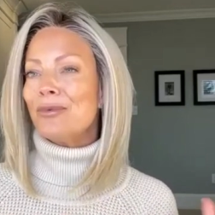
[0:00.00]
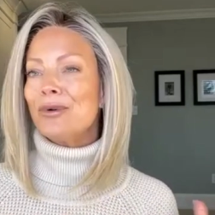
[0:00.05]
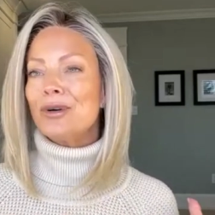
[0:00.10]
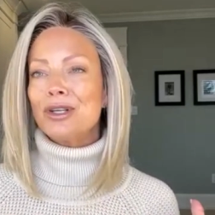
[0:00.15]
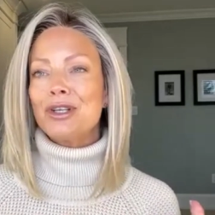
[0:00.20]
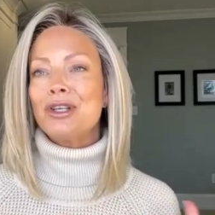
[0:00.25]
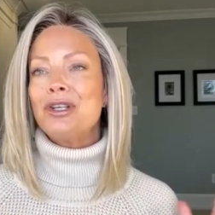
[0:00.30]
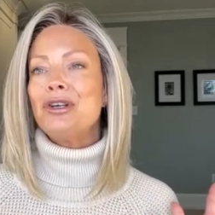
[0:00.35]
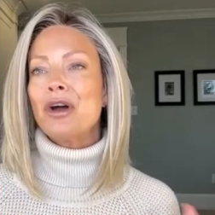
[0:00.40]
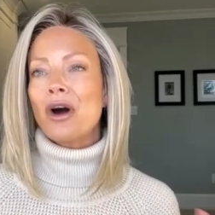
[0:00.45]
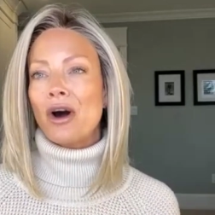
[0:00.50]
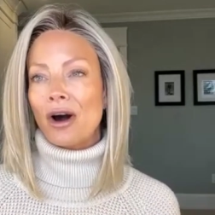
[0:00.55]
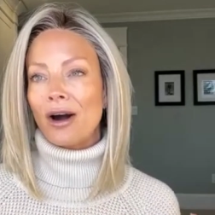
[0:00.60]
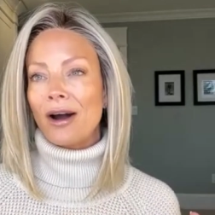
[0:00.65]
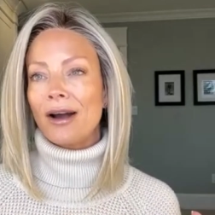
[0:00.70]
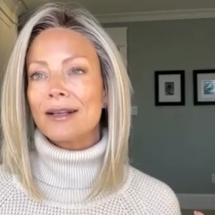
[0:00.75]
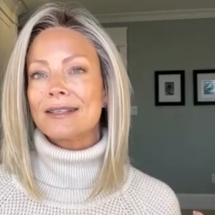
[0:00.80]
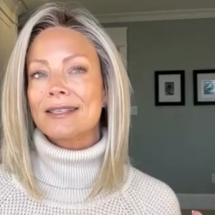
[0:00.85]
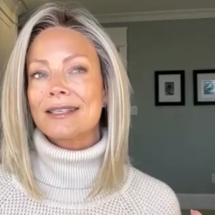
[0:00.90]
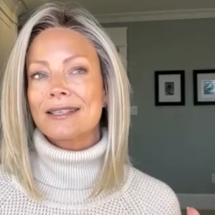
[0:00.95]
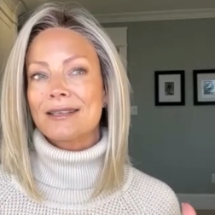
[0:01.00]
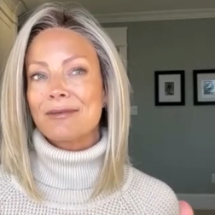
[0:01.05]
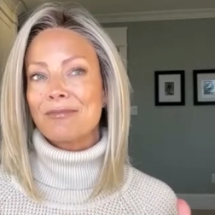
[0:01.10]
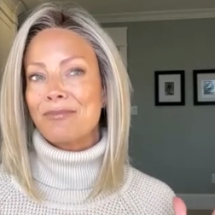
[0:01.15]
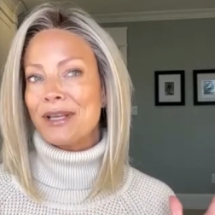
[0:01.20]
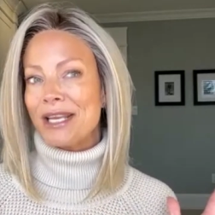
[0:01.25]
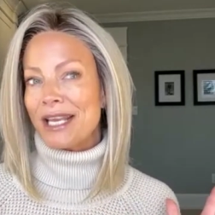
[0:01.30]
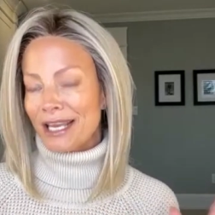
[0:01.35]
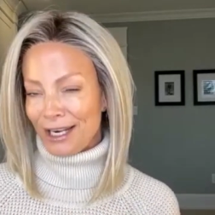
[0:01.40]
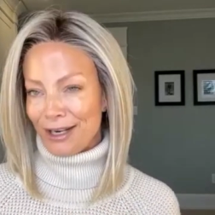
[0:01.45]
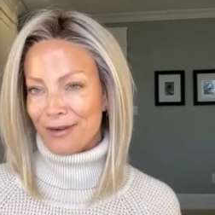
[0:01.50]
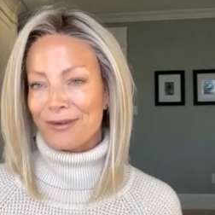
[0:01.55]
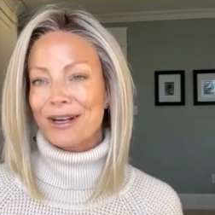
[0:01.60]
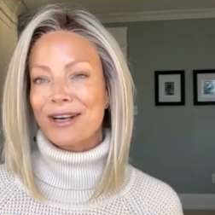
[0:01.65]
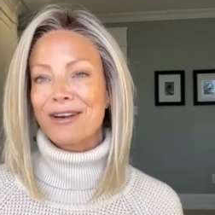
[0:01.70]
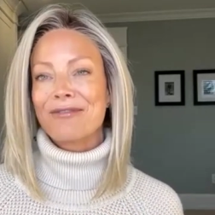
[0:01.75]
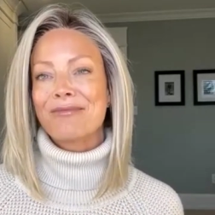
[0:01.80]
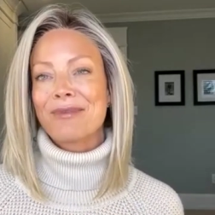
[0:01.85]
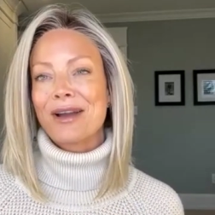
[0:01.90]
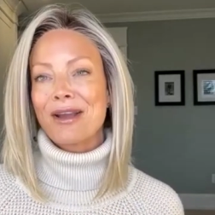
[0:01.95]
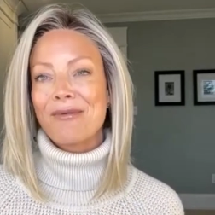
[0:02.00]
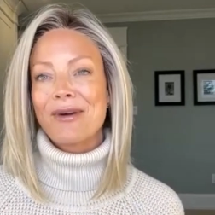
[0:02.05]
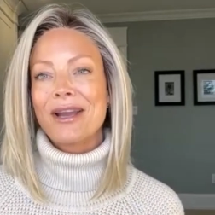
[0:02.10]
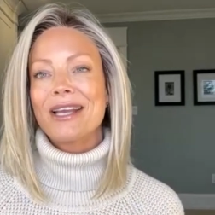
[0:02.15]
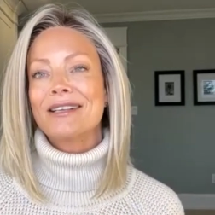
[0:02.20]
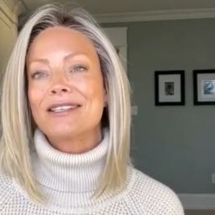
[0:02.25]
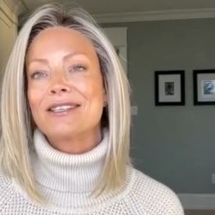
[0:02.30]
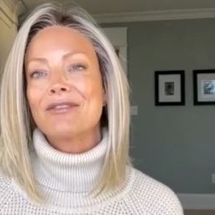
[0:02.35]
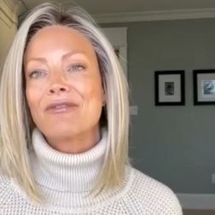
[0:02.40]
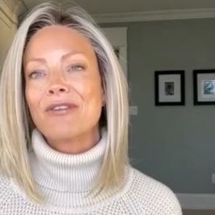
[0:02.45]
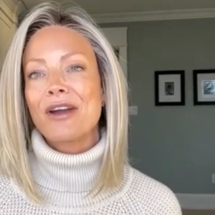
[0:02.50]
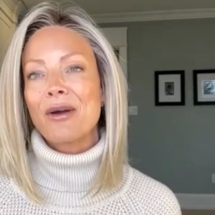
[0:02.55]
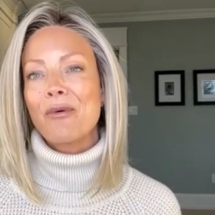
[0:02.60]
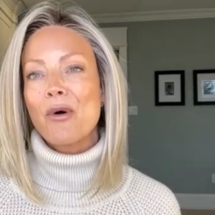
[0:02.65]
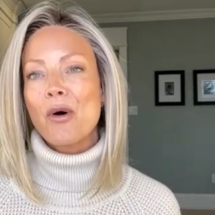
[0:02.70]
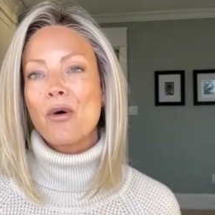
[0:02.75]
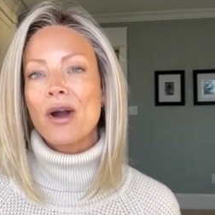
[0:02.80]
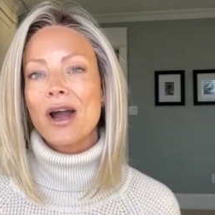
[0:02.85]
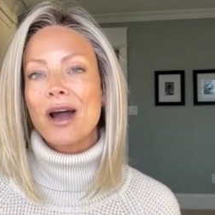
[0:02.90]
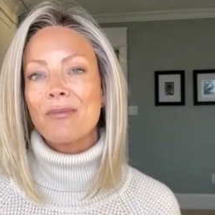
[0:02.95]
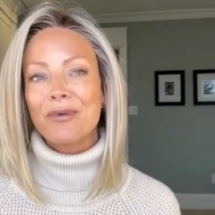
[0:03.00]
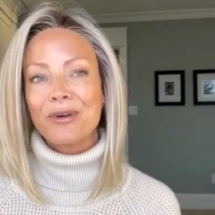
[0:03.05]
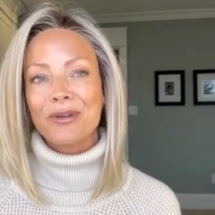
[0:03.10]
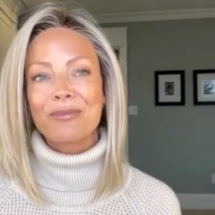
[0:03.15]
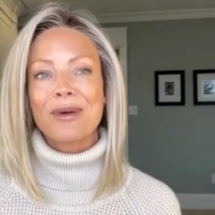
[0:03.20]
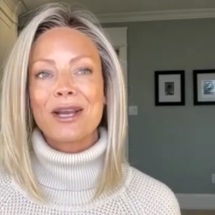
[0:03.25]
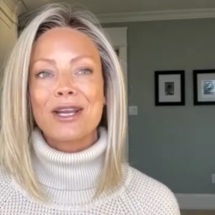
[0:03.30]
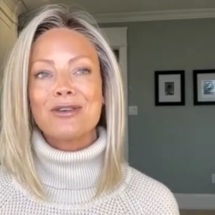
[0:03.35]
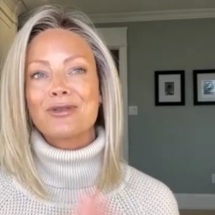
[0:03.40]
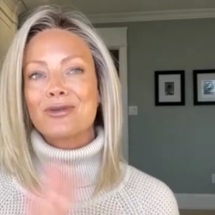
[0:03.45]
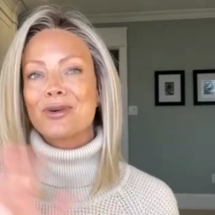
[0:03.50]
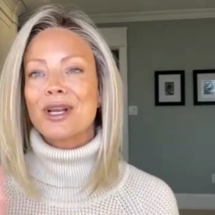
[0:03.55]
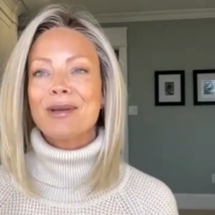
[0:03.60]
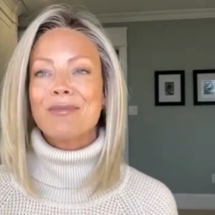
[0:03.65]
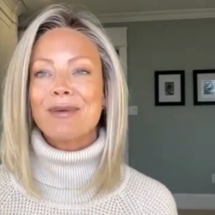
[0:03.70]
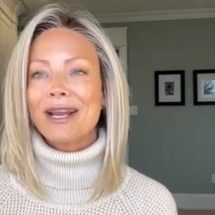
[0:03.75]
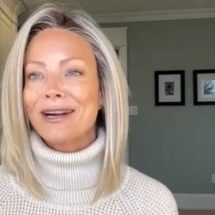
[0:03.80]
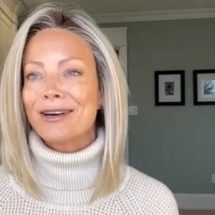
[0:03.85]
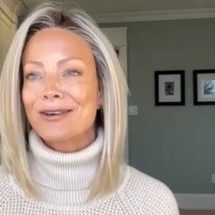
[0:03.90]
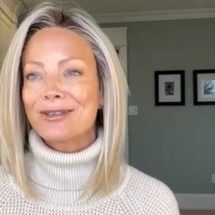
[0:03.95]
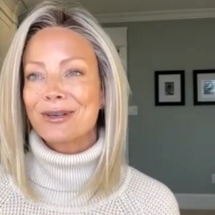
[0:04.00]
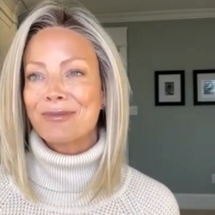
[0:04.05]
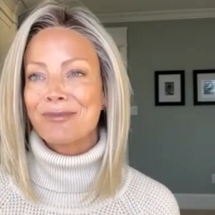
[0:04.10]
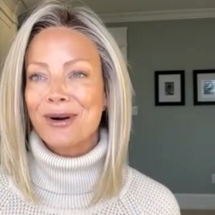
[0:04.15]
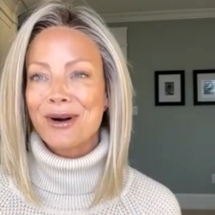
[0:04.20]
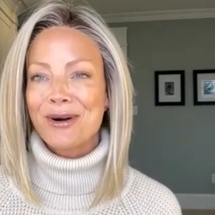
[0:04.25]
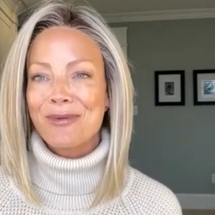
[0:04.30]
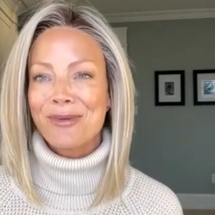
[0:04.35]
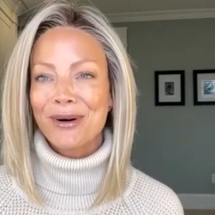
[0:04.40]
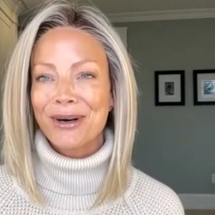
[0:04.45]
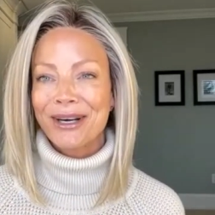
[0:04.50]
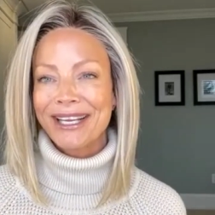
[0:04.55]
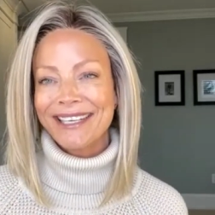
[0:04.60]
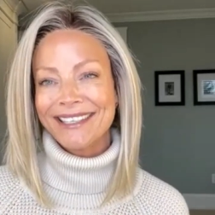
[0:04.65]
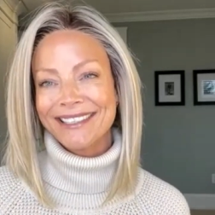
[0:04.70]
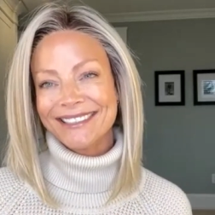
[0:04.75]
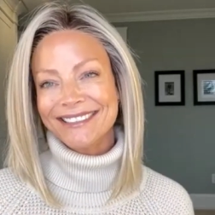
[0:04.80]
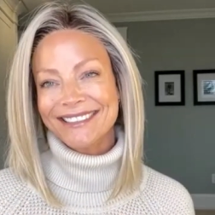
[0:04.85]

would not be getting rid of my wigs if I woke up with my dream hair tomorrow morning.